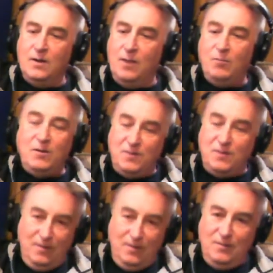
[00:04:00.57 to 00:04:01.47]
I went,
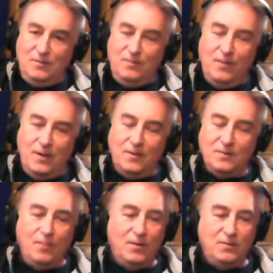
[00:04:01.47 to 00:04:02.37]
it's funny,
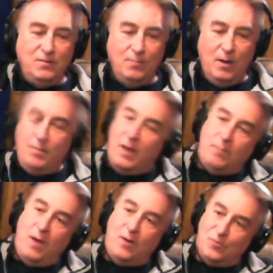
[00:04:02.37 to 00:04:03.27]
because I went to my bank
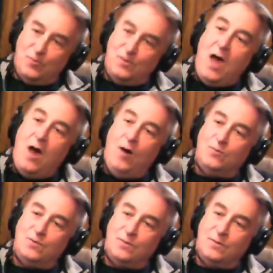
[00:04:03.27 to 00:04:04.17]
manager's
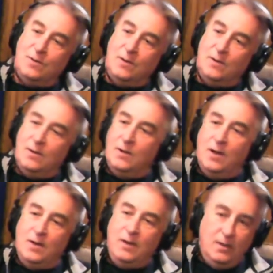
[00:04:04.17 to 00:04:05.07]
house.
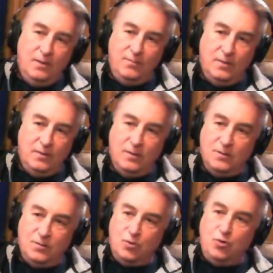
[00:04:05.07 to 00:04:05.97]
And he lived in
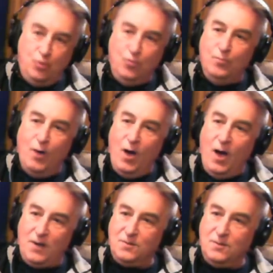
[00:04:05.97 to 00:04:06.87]
this
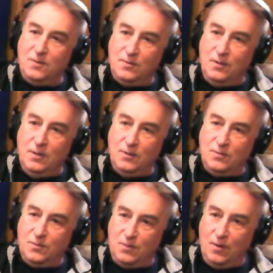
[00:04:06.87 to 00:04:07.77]
shoebox, in,
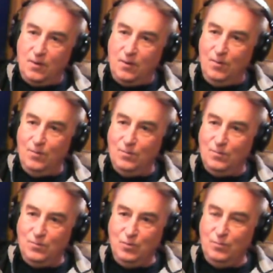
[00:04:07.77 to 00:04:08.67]
in stucco
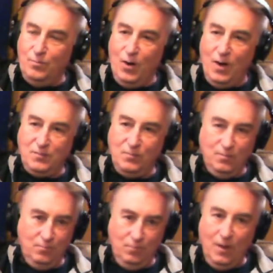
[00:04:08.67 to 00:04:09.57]
shoebox with
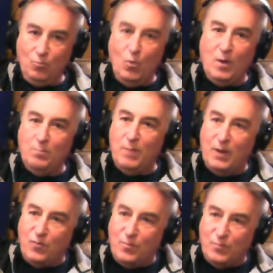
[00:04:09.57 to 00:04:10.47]
like one
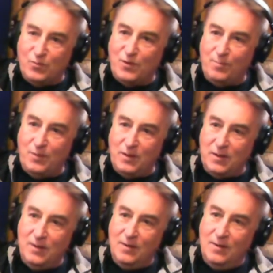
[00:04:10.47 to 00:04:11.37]
bedroom or something.
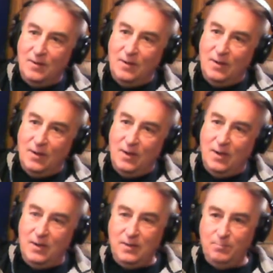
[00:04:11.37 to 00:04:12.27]

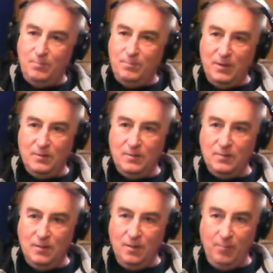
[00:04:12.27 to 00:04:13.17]
And he had been
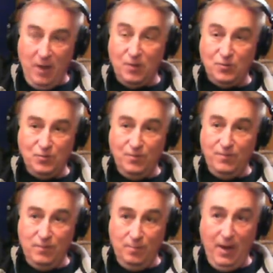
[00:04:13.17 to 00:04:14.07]
a manager for
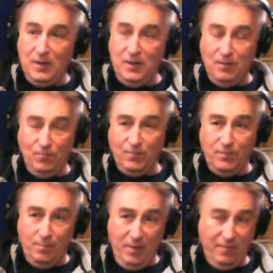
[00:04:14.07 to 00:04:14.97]
the bank. He had worked
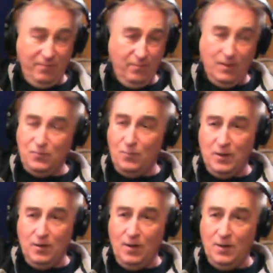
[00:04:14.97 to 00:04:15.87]
for the bank for like
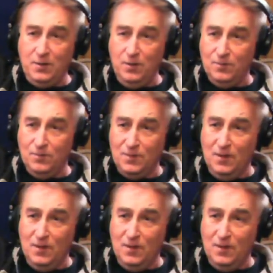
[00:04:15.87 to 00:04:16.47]
twenty odd years.